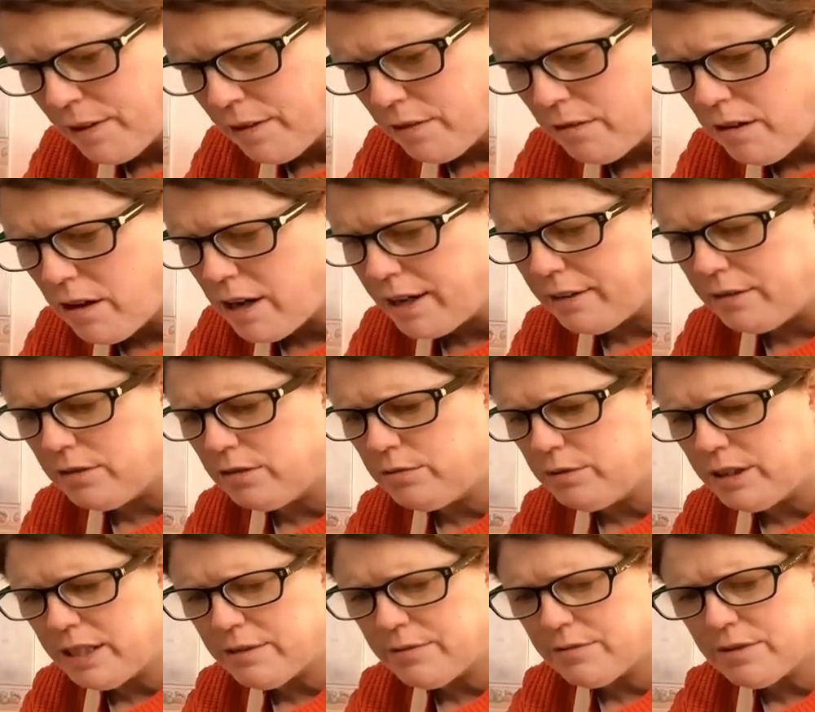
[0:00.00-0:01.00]
Right, oh,
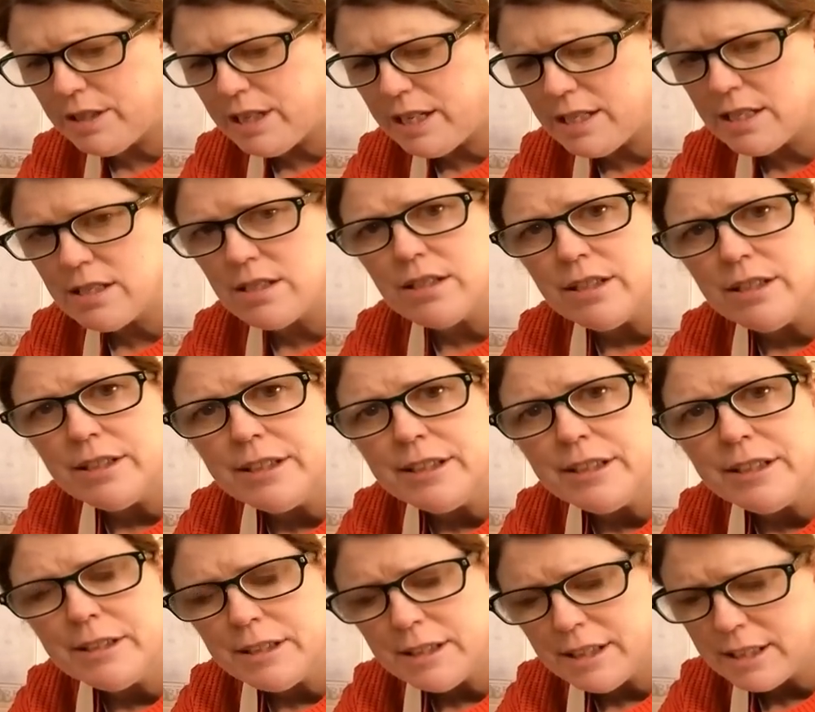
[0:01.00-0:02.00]

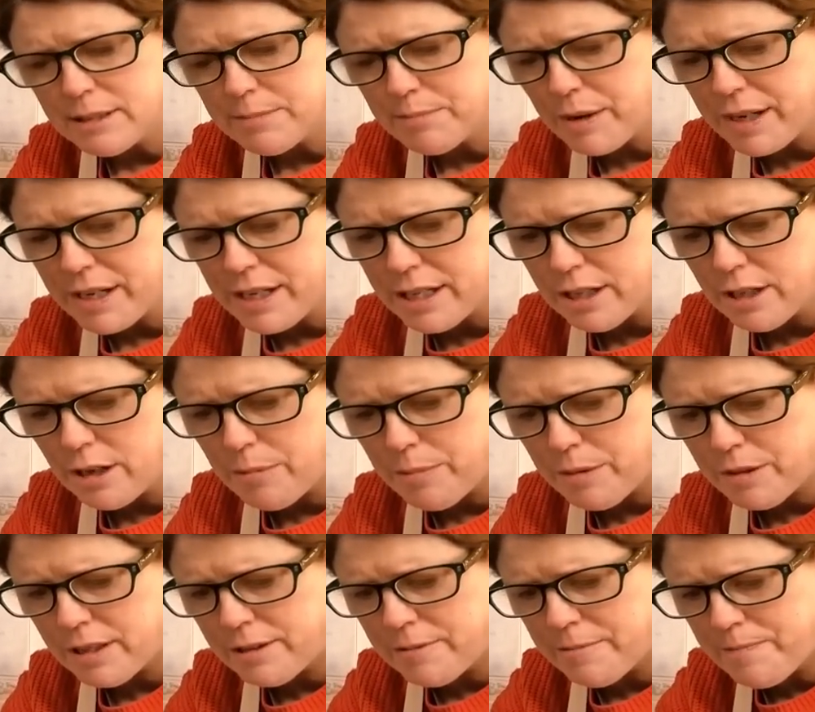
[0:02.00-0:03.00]
let's break it
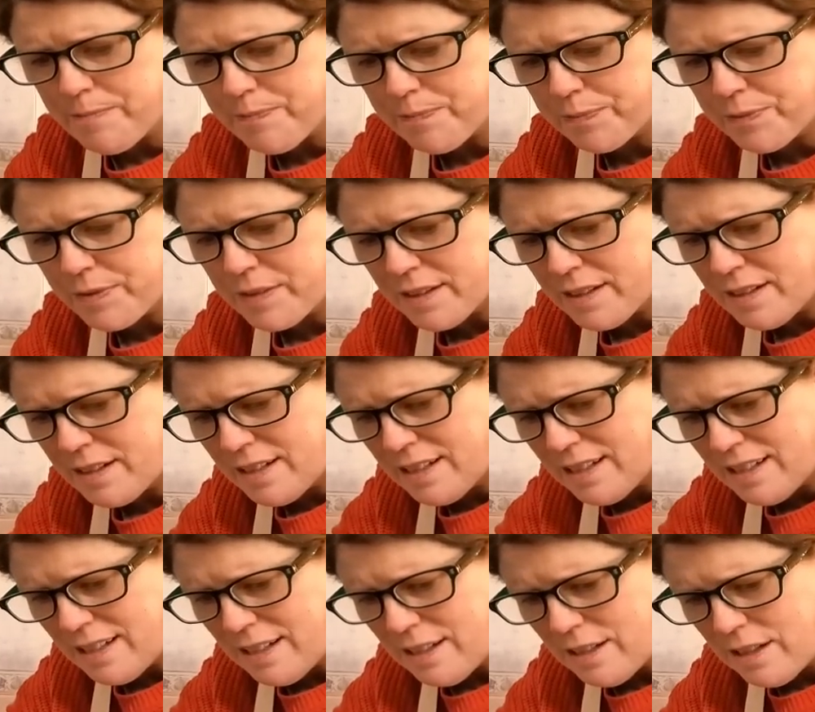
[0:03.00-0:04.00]
open. And
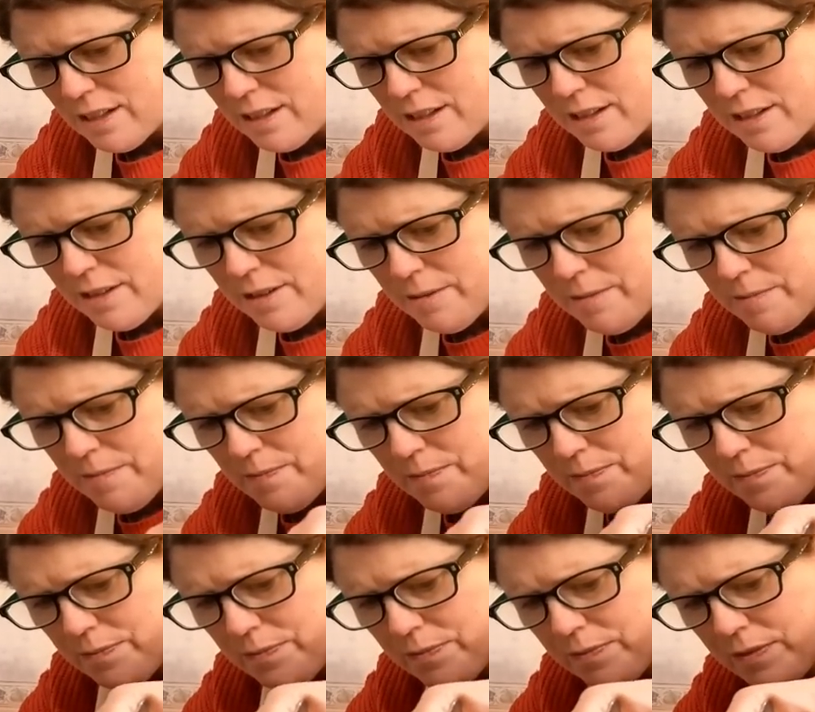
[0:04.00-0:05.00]

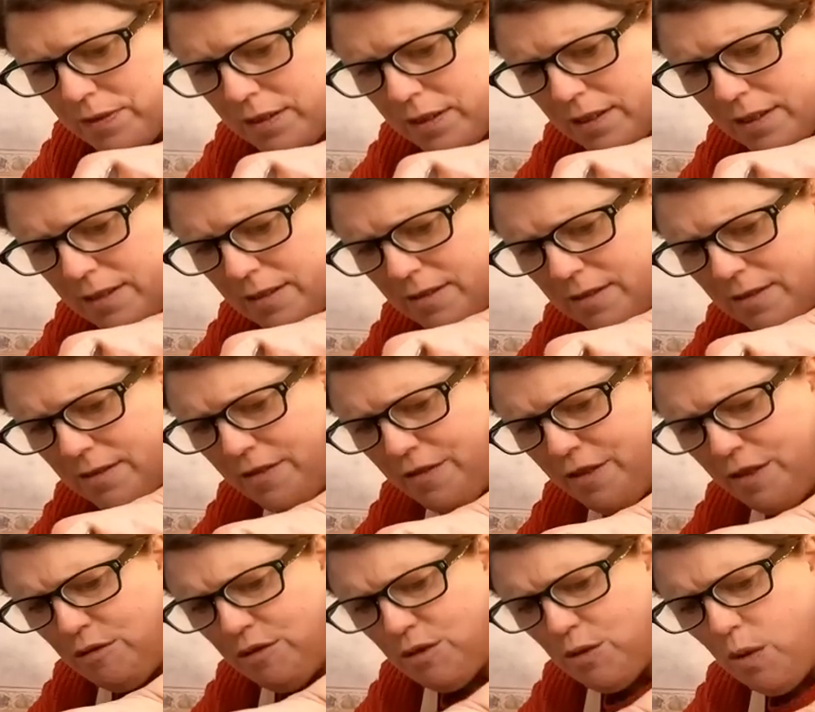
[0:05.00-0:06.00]
it
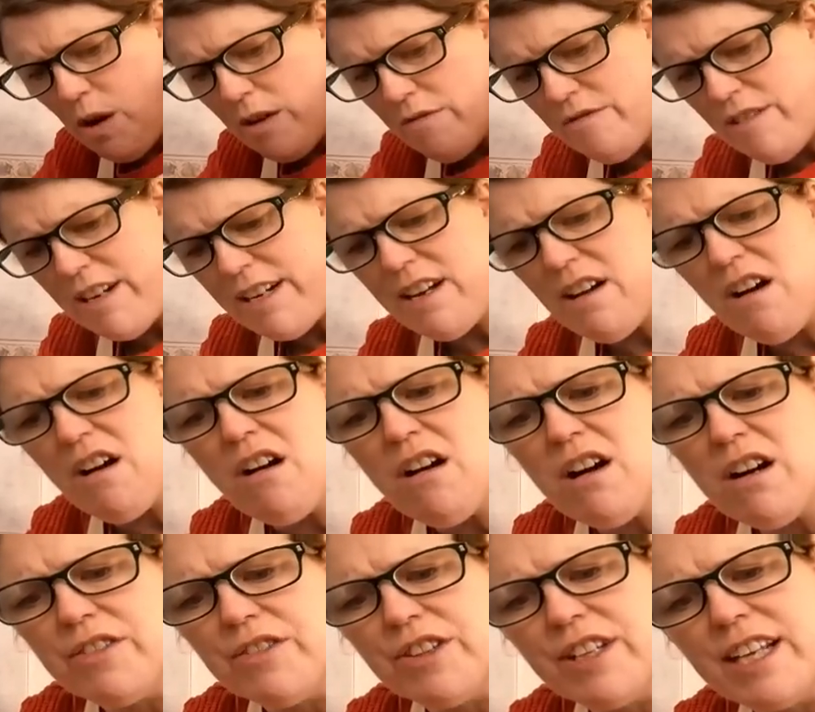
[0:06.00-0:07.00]
feels quite really
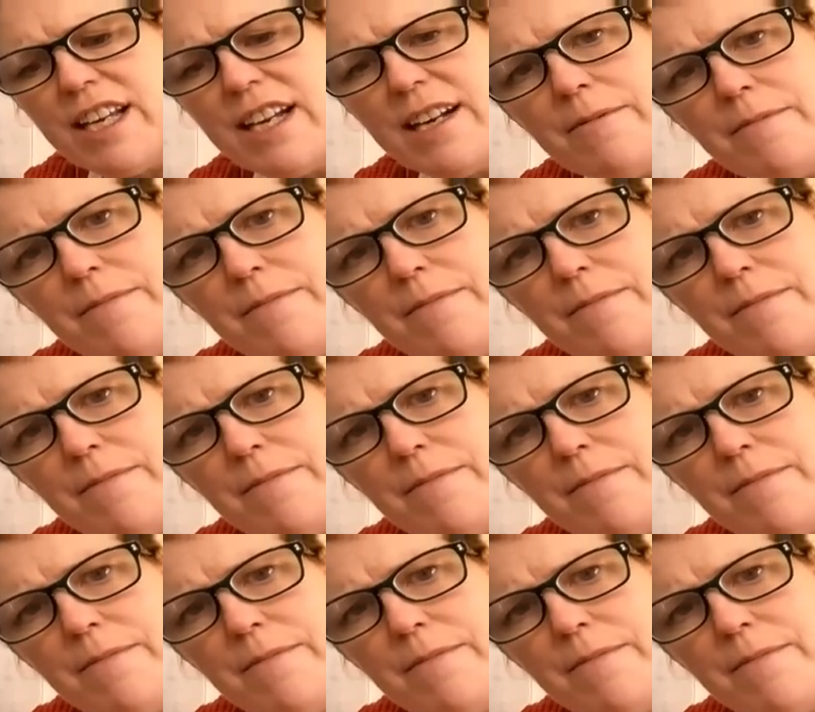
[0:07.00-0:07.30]
hard, the